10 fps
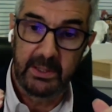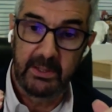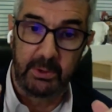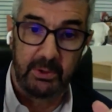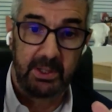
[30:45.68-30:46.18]

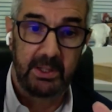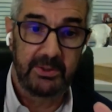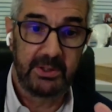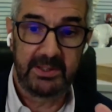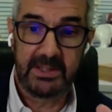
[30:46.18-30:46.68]
if we look at
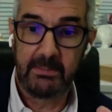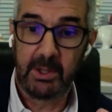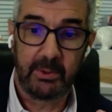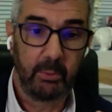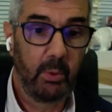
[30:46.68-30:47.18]
countries like
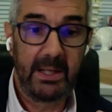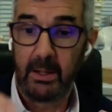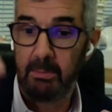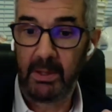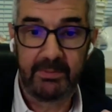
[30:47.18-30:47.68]
Denmark, they're
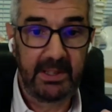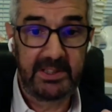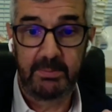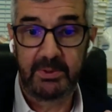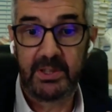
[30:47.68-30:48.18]
way above
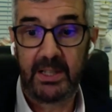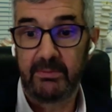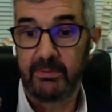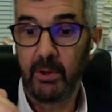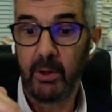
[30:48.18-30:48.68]

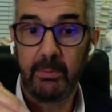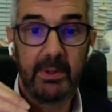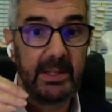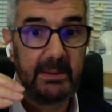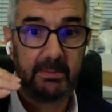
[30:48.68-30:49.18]
90%
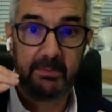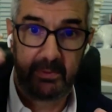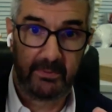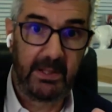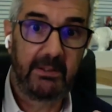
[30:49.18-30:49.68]
from the
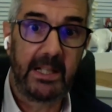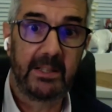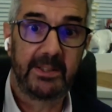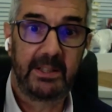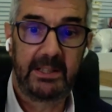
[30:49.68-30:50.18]
very
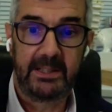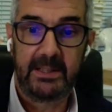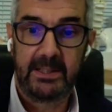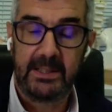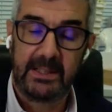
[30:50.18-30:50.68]

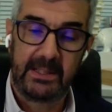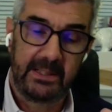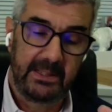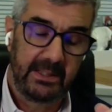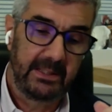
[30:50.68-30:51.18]
elderly.
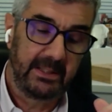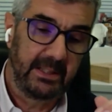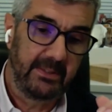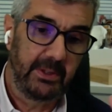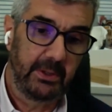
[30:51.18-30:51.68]

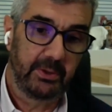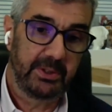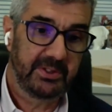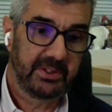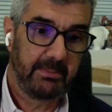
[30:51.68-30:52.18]
If you
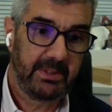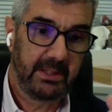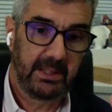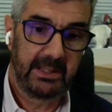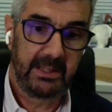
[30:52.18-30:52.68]
look at
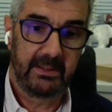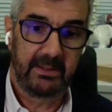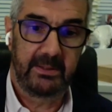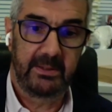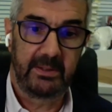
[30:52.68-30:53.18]
something like
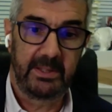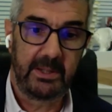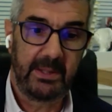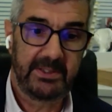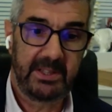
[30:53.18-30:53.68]

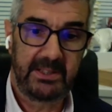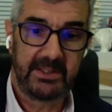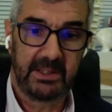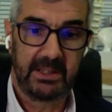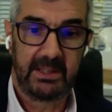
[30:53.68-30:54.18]
the US
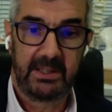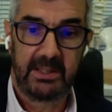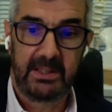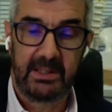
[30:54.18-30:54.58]
data,